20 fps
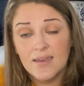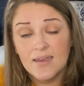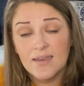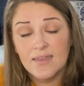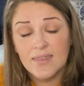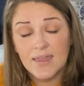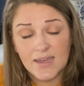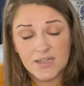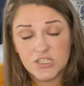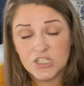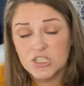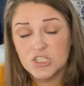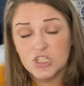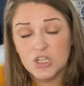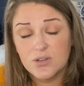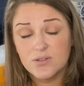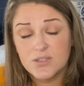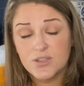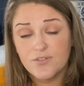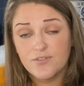That just
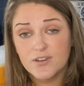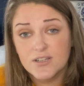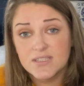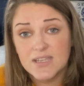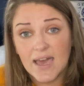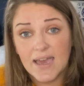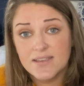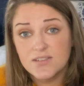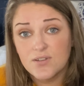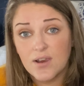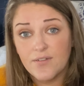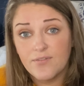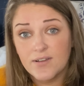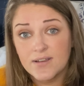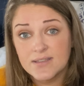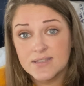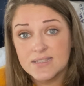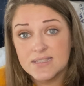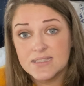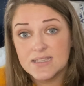shows you for size
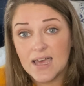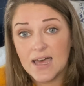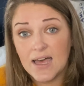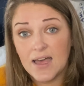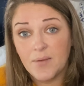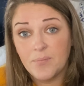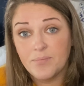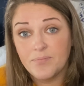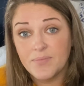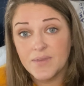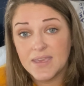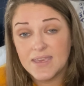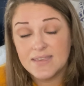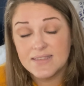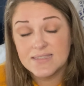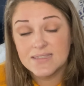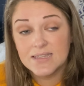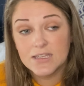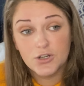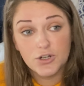reference.
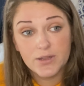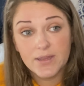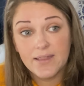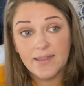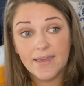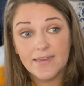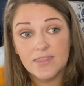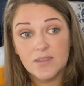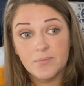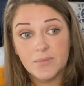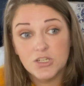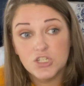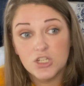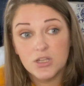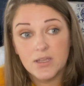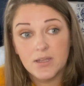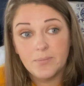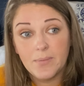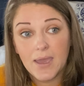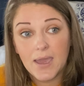He's literally like the
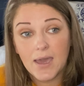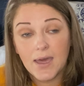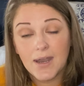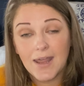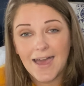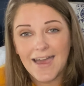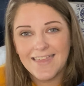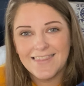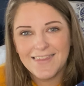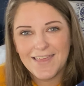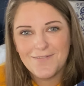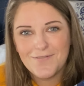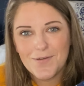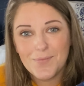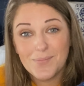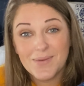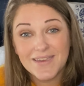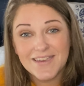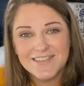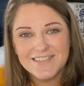Michelin Man. I love
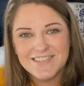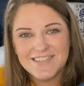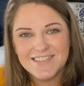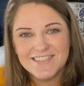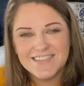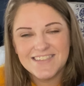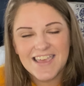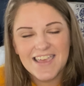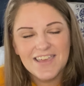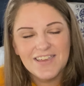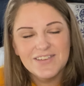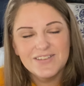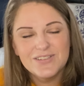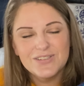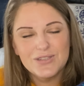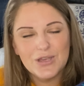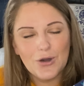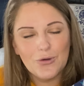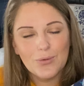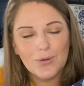him because he's
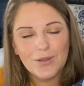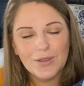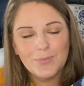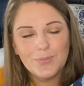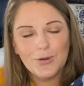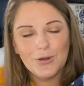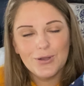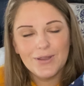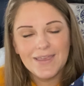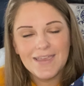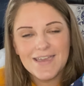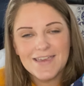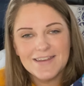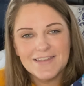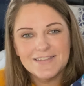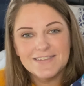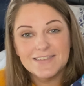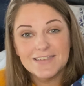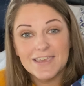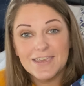so roly-poly, and
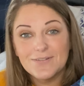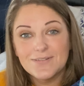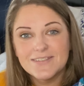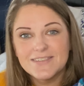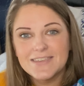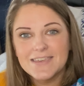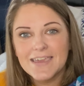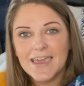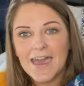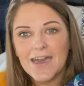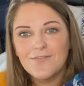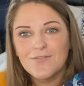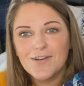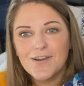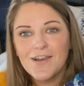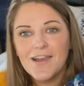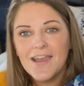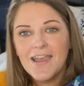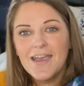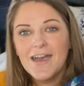he's the cutest thing
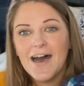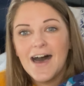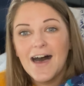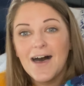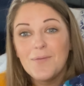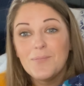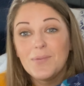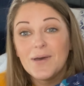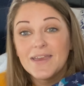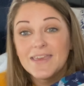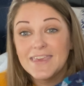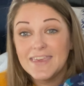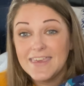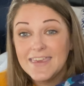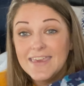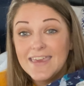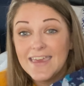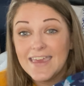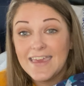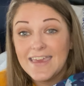ever. But
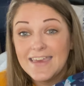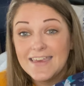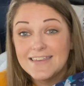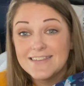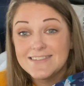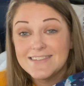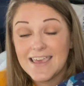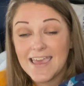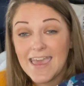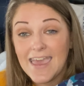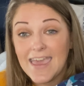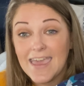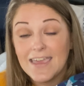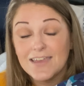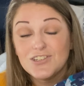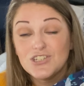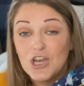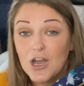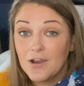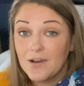he is a
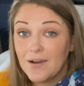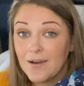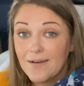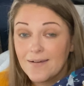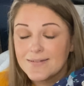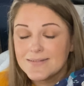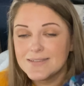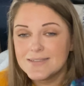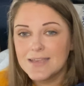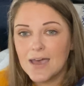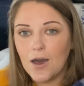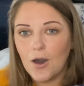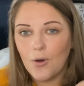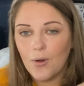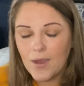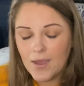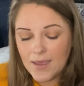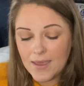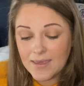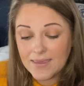chunker. So
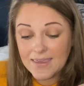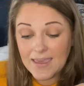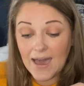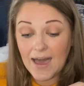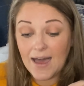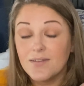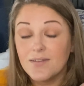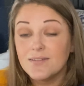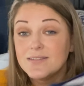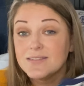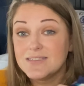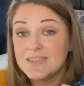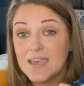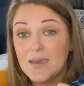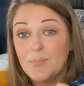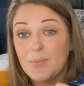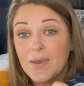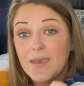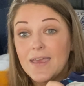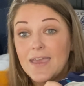yeah,
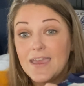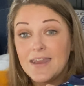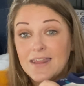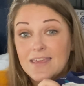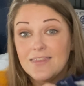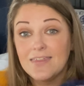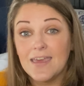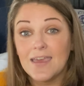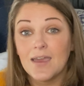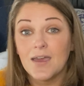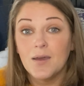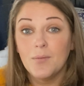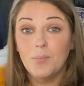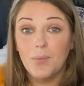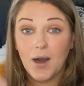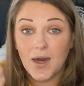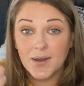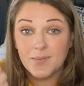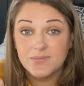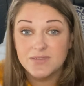zip, anything,
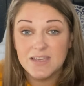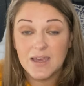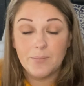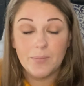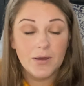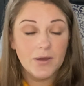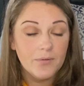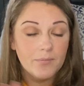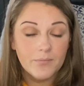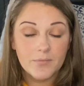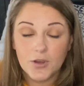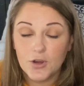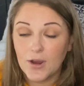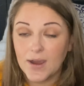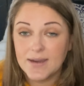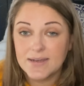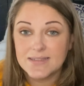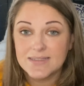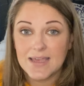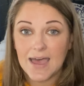bottom zip,
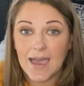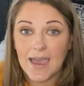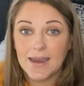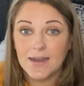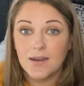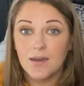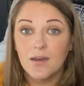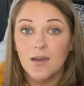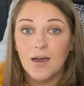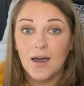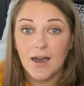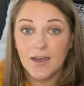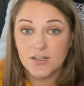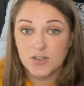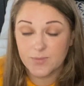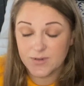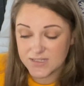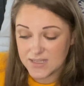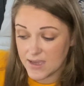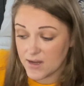great design,
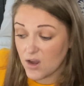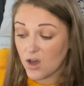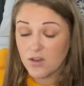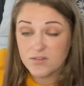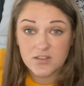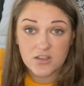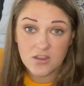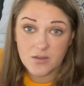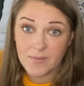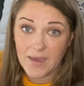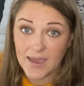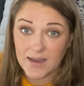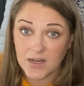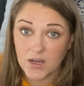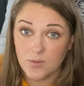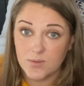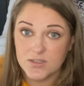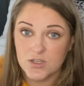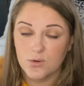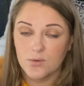100%. Also the magnet
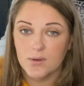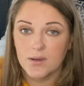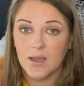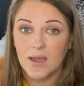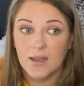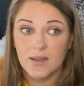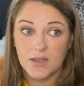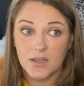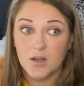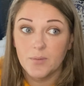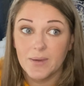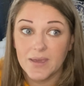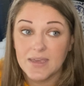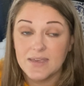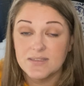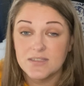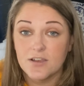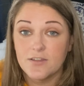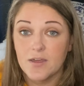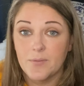ones are a little bit
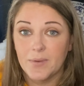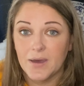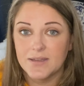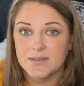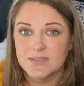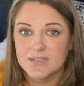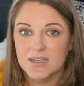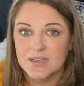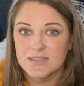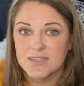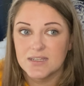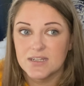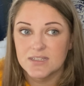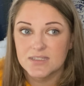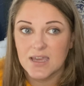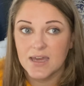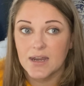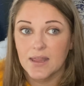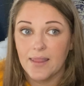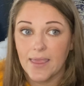easier than buttons because they just
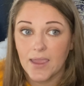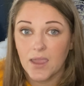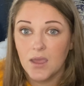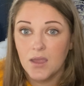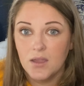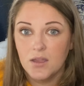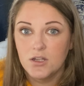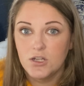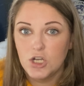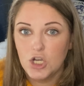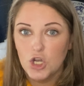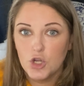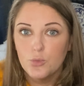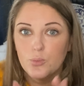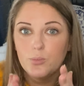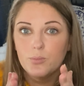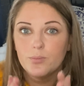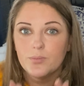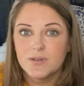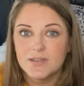kind of like
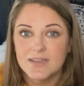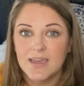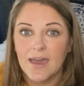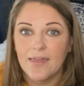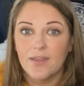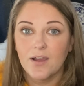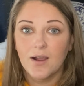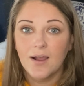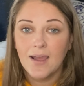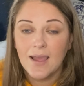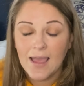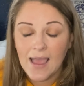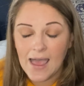together.